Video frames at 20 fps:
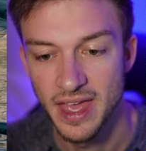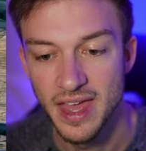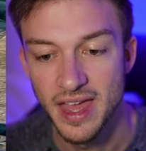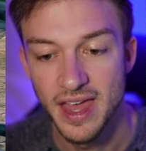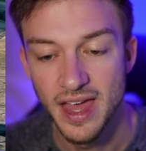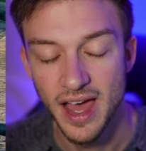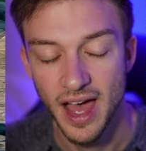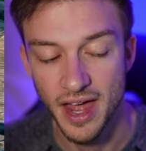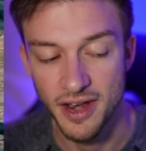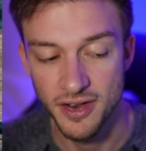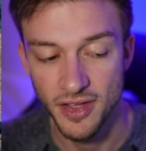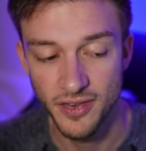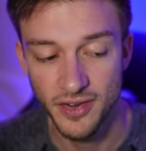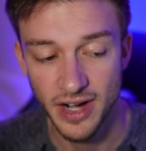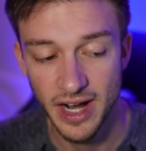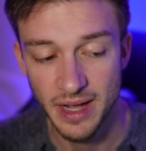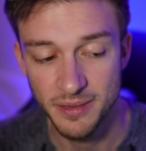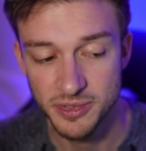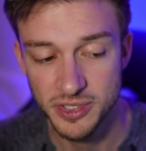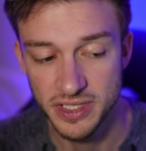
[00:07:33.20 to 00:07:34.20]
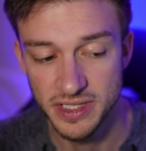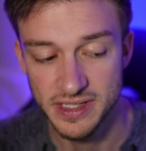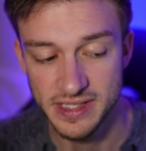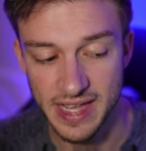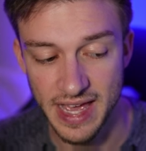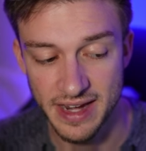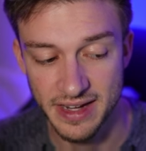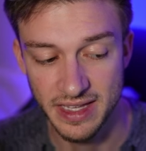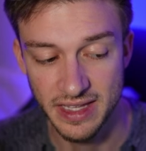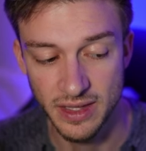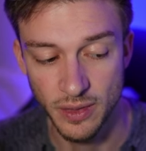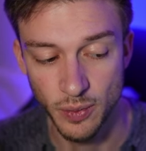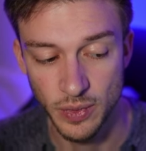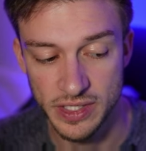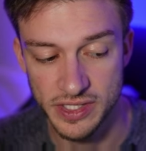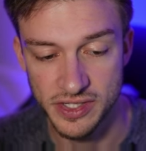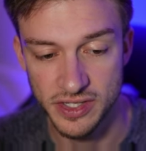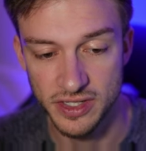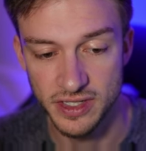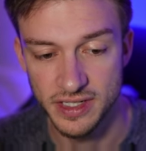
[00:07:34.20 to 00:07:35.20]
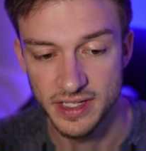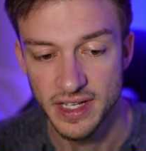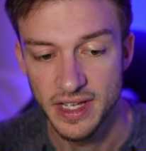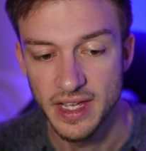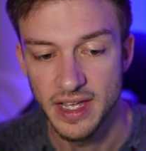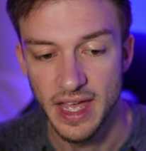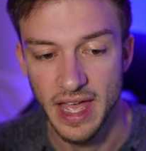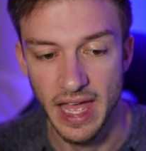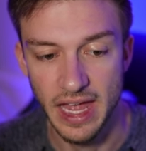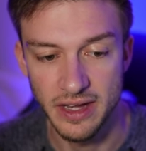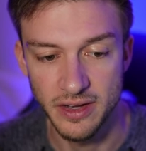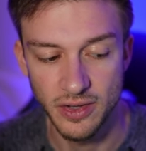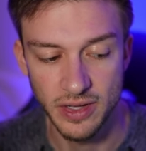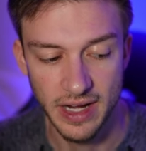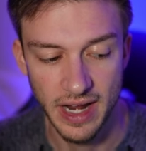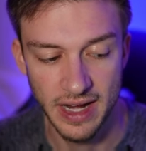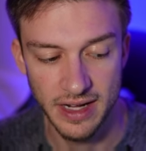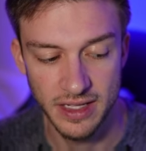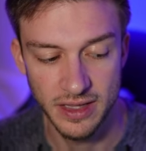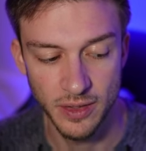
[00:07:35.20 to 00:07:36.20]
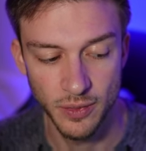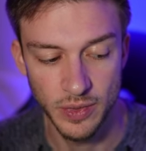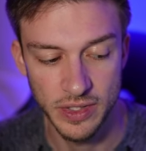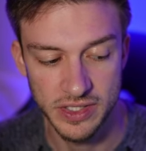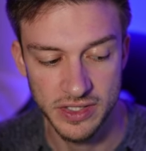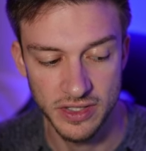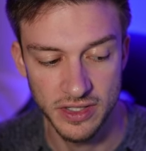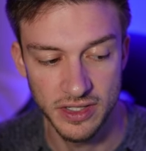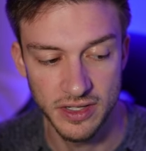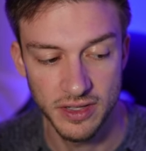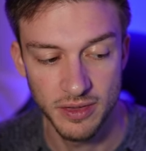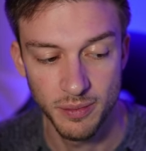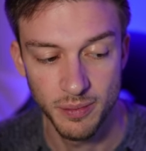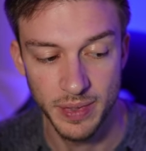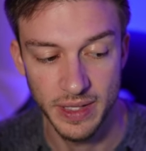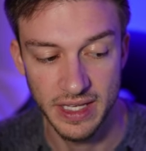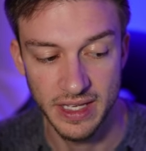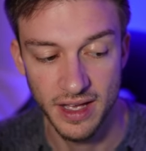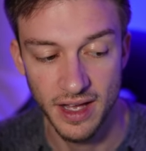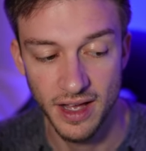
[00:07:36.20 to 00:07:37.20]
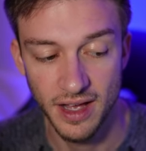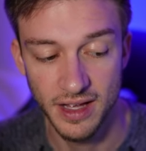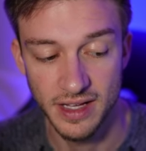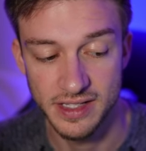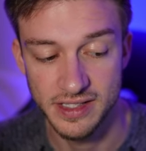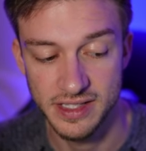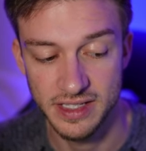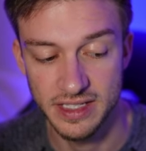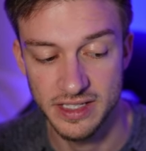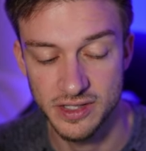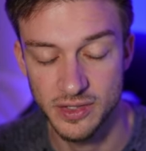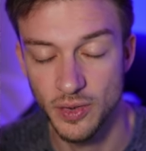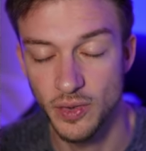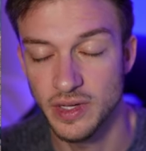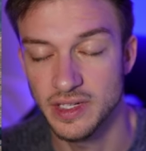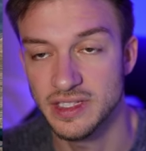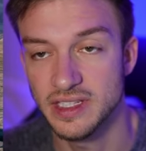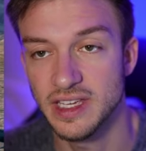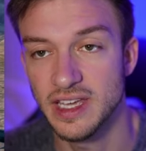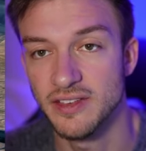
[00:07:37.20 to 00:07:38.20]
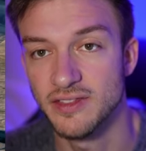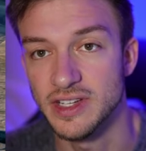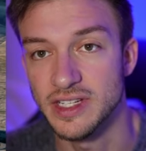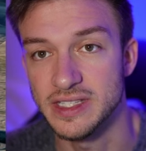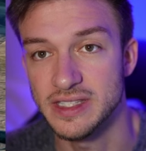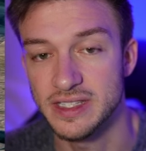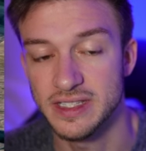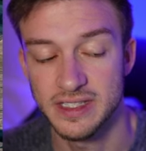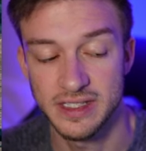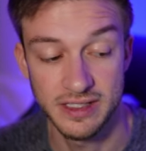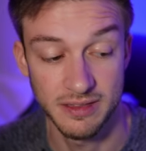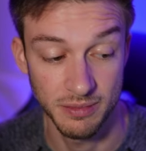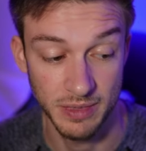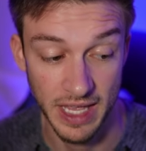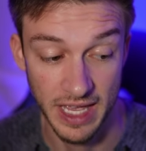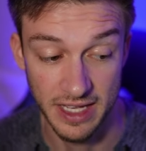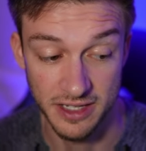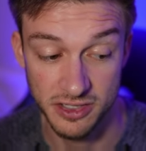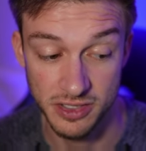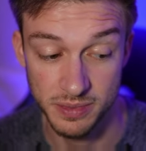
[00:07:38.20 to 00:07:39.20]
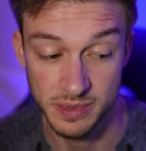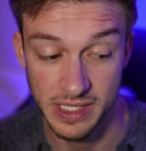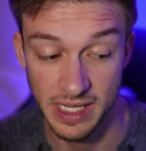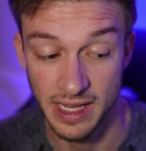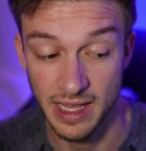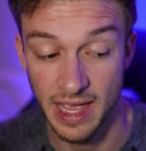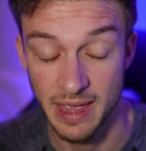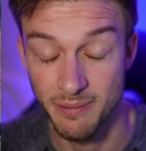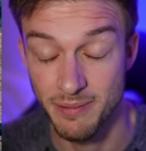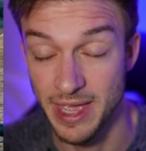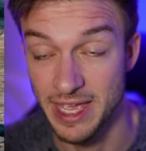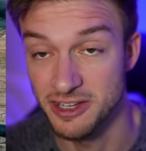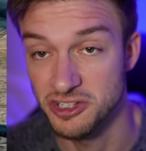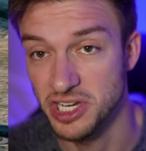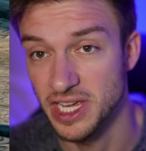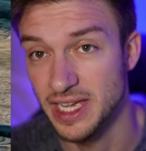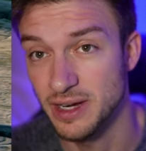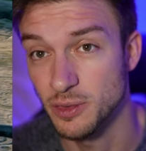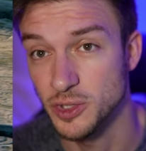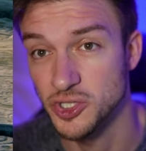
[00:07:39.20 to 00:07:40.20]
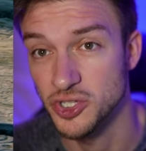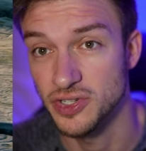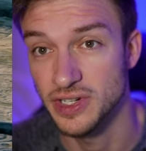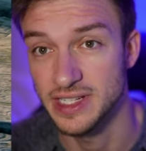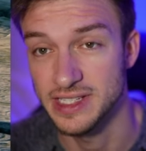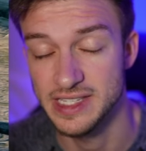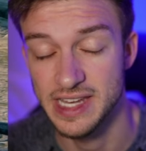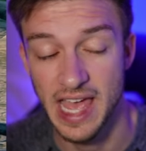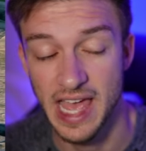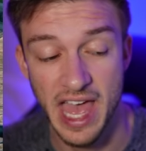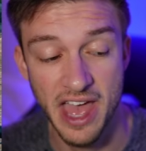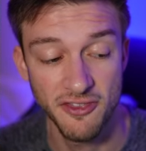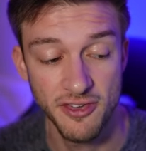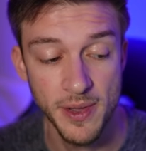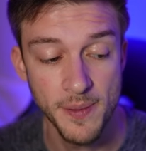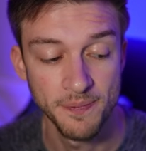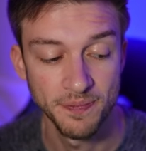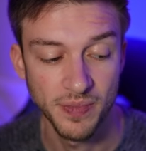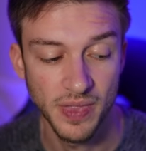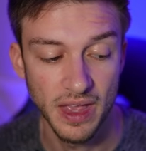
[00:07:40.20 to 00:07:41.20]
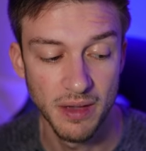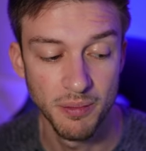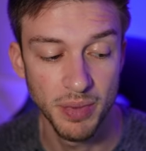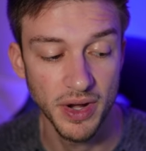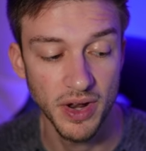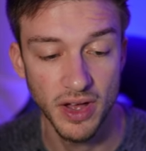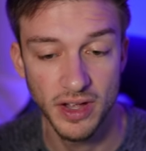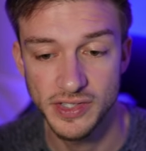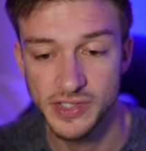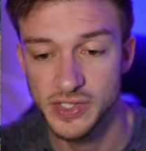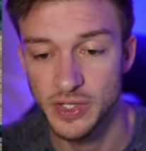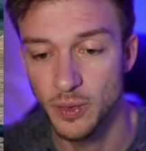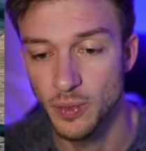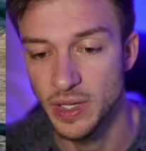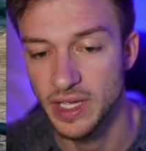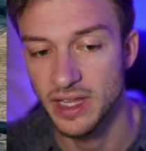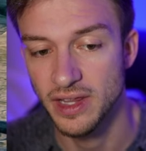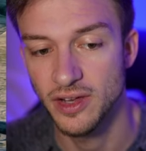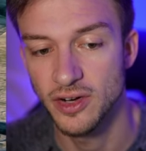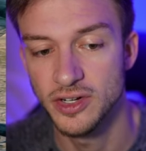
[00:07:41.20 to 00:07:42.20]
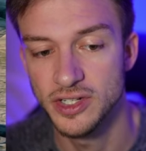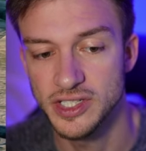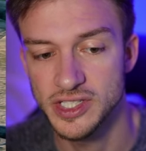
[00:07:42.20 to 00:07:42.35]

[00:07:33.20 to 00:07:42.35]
Another option is adding in the wizard, and you can add in the wizard because it's going to give us some cantrips like mage hand, which are nice to have, but also we can learn